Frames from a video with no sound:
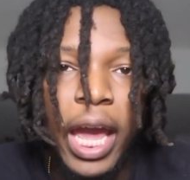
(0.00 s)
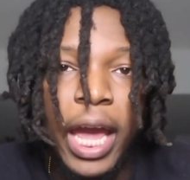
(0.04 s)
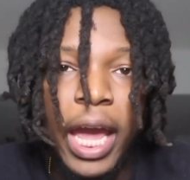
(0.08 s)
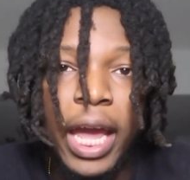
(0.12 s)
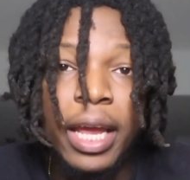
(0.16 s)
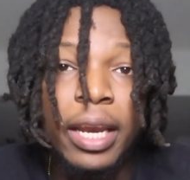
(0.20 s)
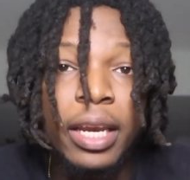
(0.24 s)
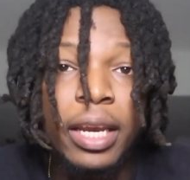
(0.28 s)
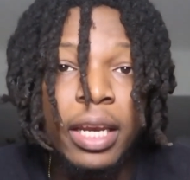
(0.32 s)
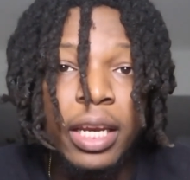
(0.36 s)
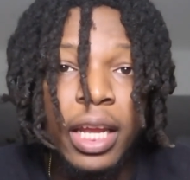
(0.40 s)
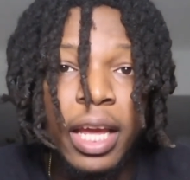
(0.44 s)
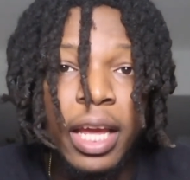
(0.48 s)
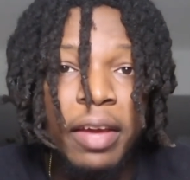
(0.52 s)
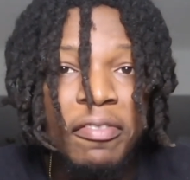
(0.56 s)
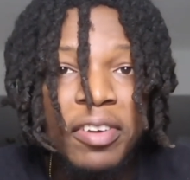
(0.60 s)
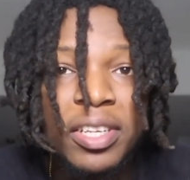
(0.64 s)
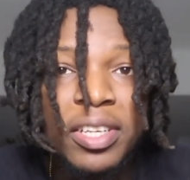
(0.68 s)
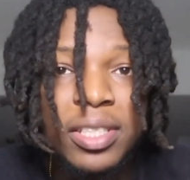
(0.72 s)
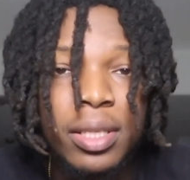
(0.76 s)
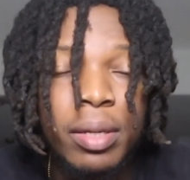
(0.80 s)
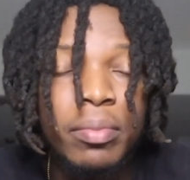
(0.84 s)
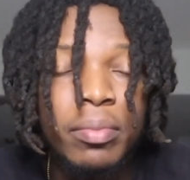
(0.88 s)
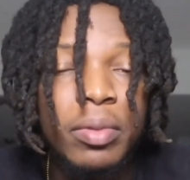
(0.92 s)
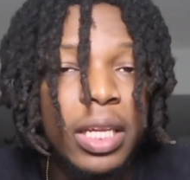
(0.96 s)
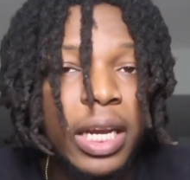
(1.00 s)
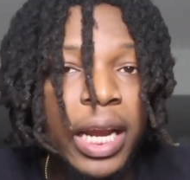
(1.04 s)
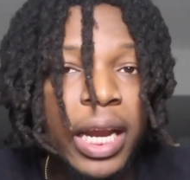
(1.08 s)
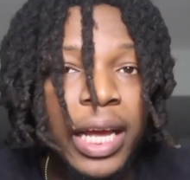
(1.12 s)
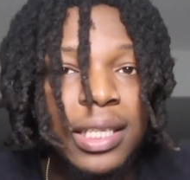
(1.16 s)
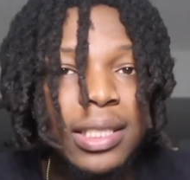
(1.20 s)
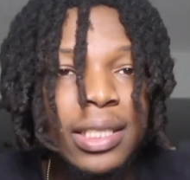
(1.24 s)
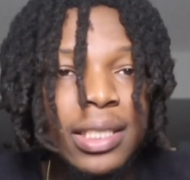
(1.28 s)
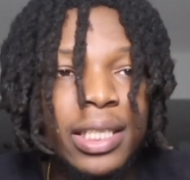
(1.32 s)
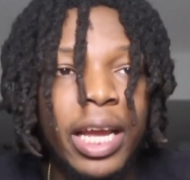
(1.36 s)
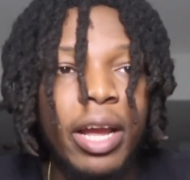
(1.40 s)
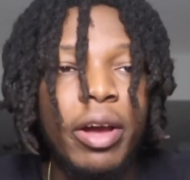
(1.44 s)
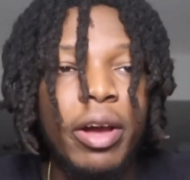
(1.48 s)
And if it's something that
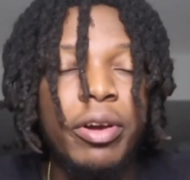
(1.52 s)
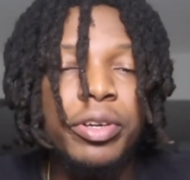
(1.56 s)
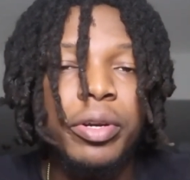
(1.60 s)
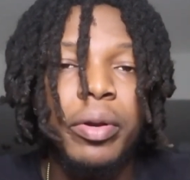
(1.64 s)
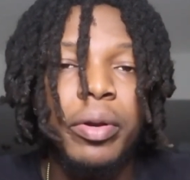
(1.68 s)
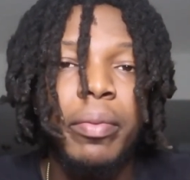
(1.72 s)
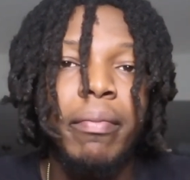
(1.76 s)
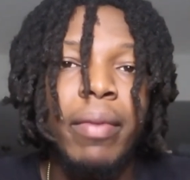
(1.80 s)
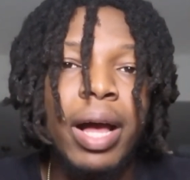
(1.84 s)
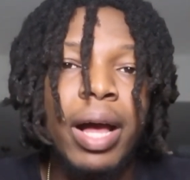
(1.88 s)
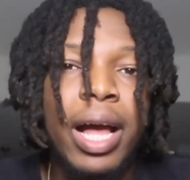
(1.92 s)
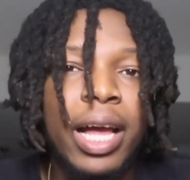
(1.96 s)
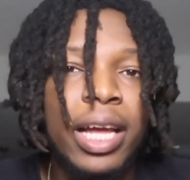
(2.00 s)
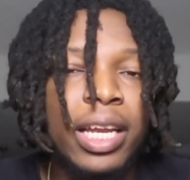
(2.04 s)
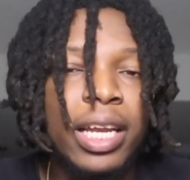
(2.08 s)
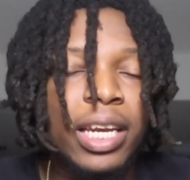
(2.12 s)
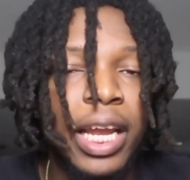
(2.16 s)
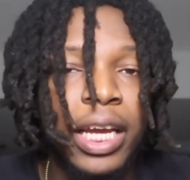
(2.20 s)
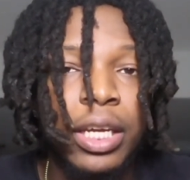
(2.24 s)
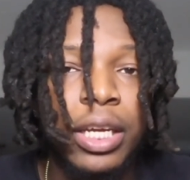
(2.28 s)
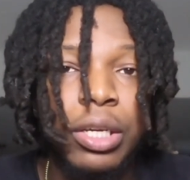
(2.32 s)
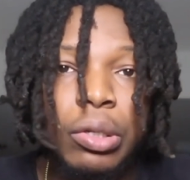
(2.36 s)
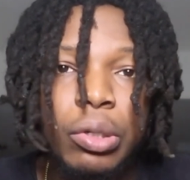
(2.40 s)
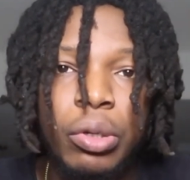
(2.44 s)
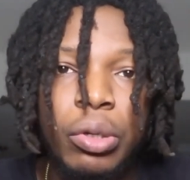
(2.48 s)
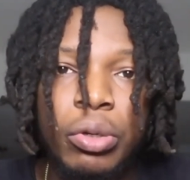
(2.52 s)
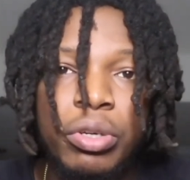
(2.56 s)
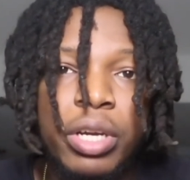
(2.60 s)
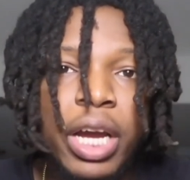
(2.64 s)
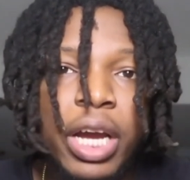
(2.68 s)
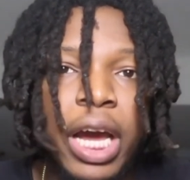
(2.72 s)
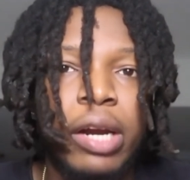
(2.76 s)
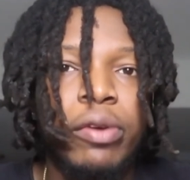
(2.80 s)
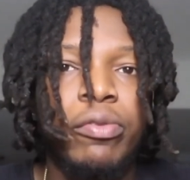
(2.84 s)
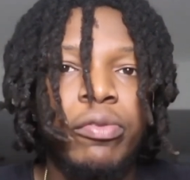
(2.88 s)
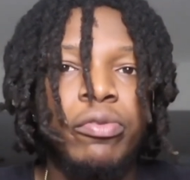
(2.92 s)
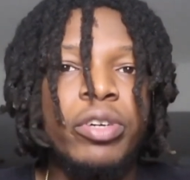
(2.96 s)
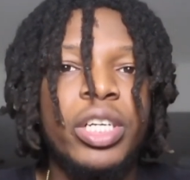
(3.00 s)
stay on your mind, like, you know, you
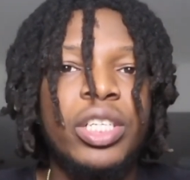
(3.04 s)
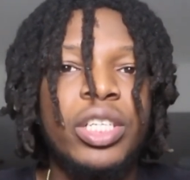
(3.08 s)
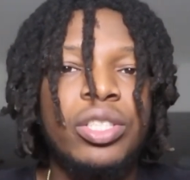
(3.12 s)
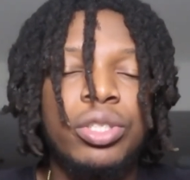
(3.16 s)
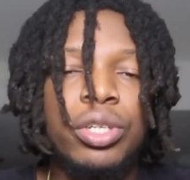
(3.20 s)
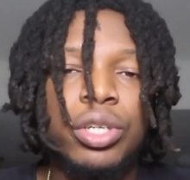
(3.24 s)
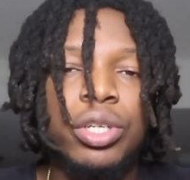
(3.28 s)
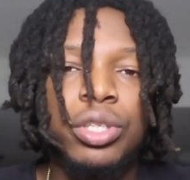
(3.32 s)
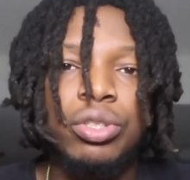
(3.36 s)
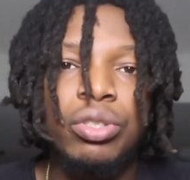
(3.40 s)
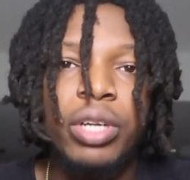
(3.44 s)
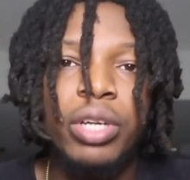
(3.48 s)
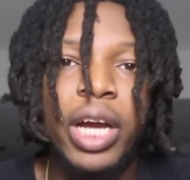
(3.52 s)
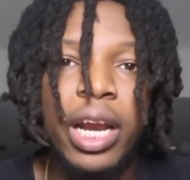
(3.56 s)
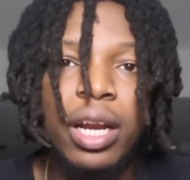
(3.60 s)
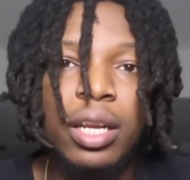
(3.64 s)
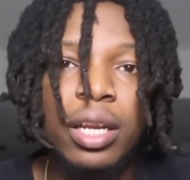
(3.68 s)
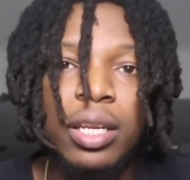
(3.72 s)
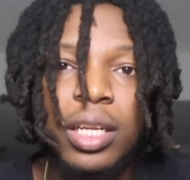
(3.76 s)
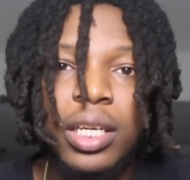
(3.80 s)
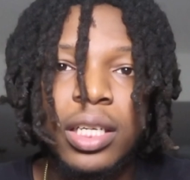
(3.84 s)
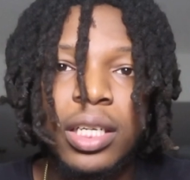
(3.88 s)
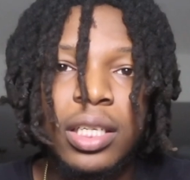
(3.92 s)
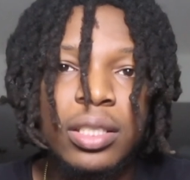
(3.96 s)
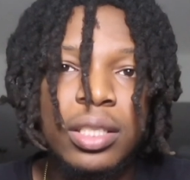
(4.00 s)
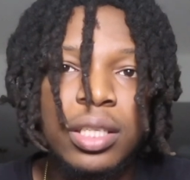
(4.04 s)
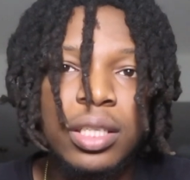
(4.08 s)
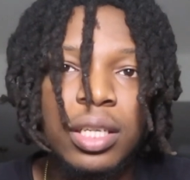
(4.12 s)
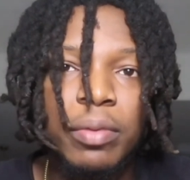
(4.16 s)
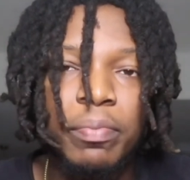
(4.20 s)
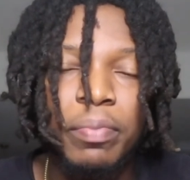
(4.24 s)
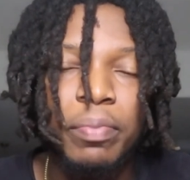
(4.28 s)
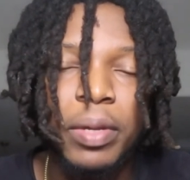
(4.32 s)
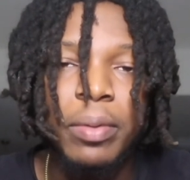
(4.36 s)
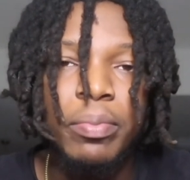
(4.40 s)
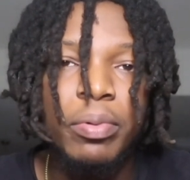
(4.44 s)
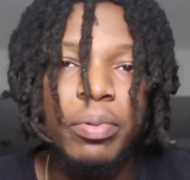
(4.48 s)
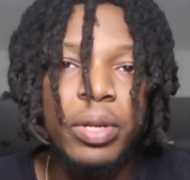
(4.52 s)
gotta research, you gotta look into the
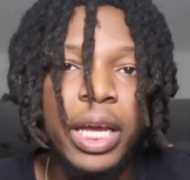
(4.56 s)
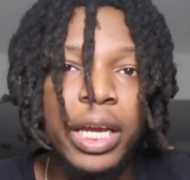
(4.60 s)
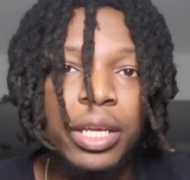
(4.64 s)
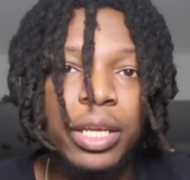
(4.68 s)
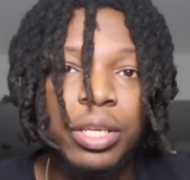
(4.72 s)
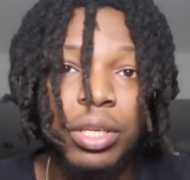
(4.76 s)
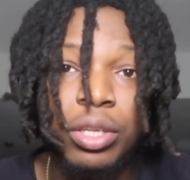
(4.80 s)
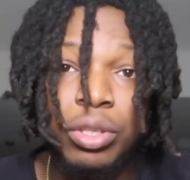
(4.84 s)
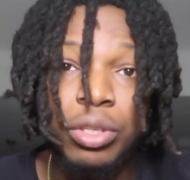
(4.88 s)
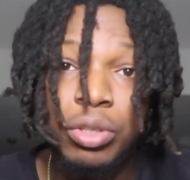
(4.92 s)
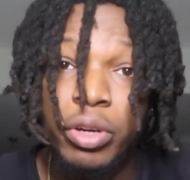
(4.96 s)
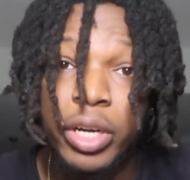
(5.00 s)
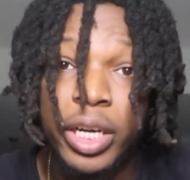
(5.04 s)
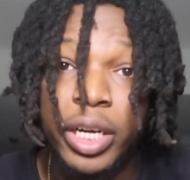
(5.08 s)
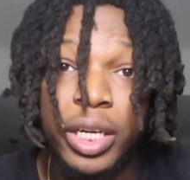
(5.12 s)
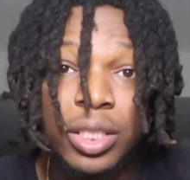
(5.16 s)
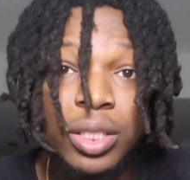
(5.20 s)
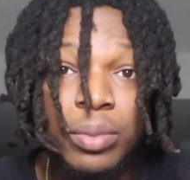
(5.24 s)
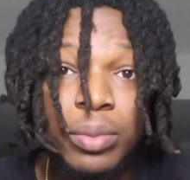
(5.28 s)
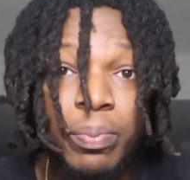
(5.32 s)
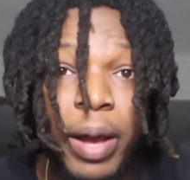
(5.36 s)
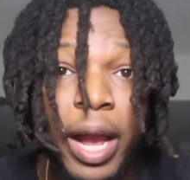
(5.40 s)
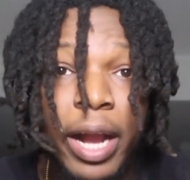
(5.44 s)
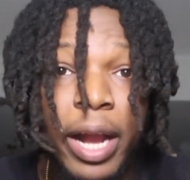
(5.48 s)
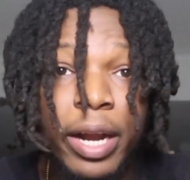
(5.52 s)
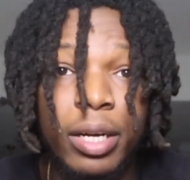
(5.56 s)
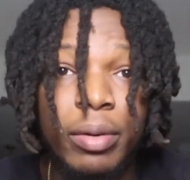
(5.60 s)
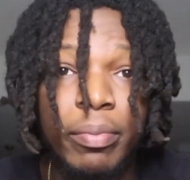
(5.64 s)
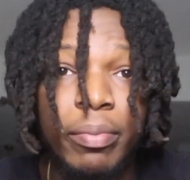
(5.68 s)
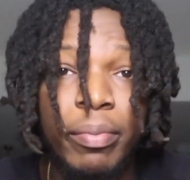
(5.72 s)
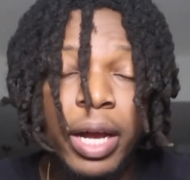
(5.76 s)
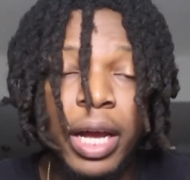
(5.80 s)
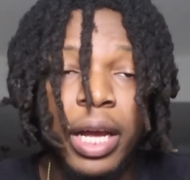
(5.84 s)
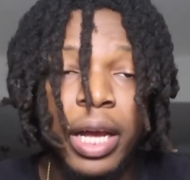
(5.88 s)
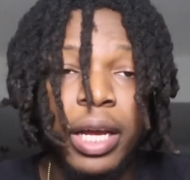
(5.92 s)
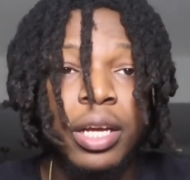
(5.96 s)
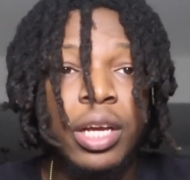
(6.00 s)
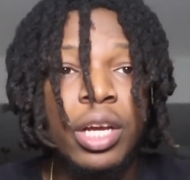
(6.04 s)
people that you're inspired
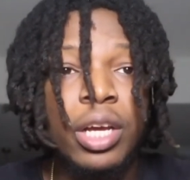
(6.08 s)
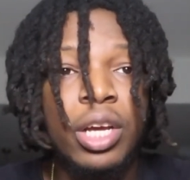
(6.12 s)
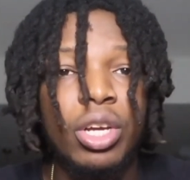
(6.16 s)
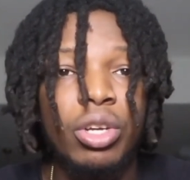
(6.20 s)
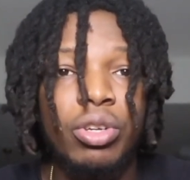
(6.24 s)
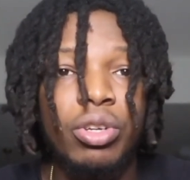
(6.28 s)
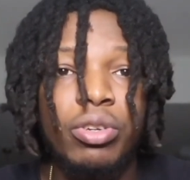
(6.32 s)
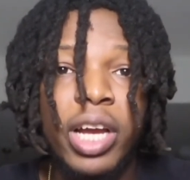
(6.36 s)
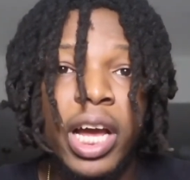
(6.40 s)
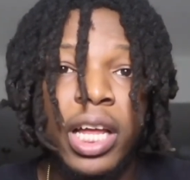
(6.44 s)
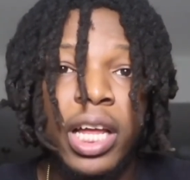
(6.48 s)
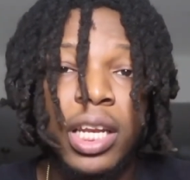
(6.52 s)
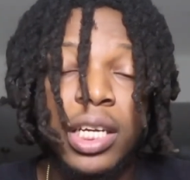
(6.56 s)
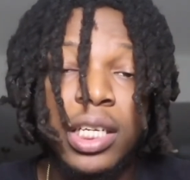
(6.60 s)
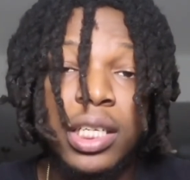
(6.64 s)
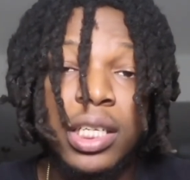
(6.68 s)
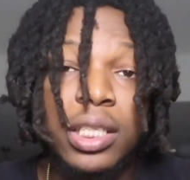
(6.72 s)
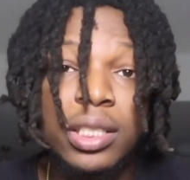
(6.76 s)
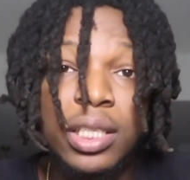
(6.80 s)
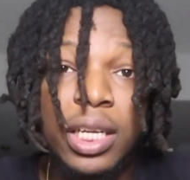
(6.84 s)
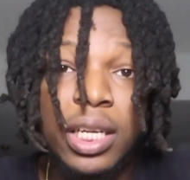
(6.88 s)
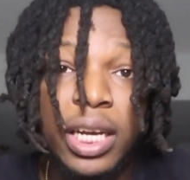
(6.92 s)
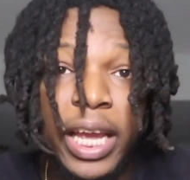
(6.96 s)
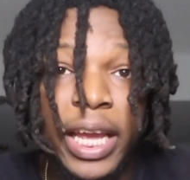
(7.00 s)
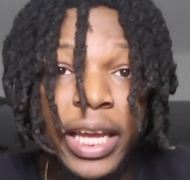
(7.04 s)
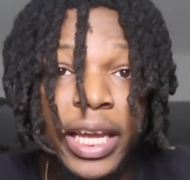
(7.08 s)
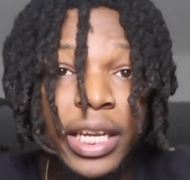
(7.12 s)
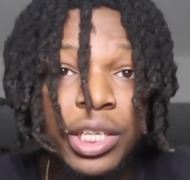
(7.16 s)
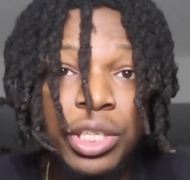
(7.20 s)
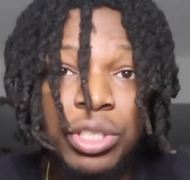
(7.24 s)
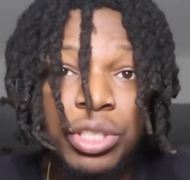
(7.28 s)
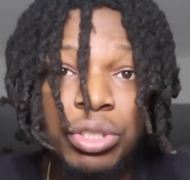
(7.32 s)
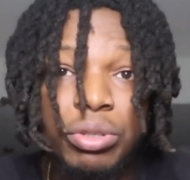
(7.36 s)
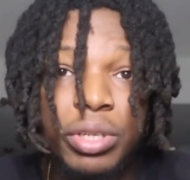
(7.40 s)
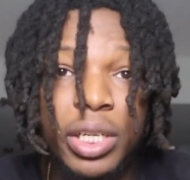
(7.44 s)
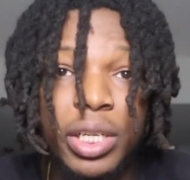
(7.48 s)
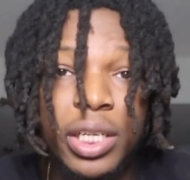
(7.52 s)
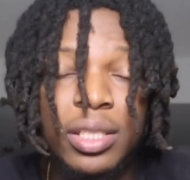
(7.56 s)
by, you gotta look into the
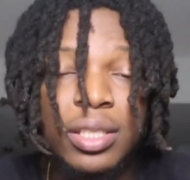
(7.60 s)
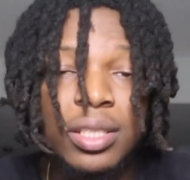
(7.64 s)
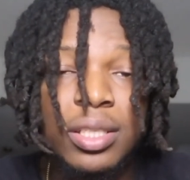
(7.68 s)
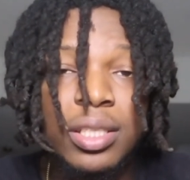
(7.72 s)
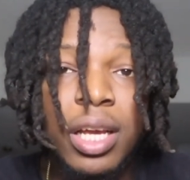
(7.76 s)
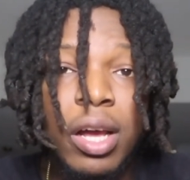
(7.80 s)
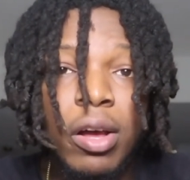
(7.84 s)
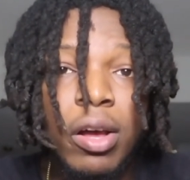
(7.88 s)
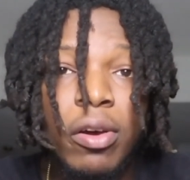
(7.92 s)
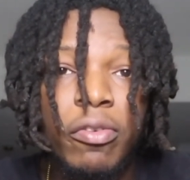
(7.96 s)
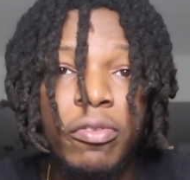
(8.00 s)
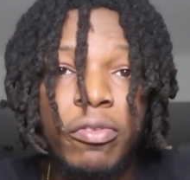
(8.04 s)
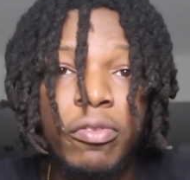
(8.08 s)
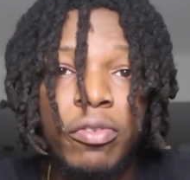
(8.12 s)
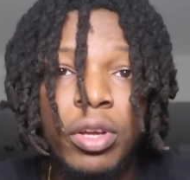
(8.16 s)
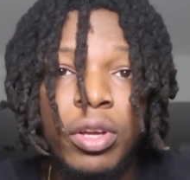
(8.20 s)
industry itself.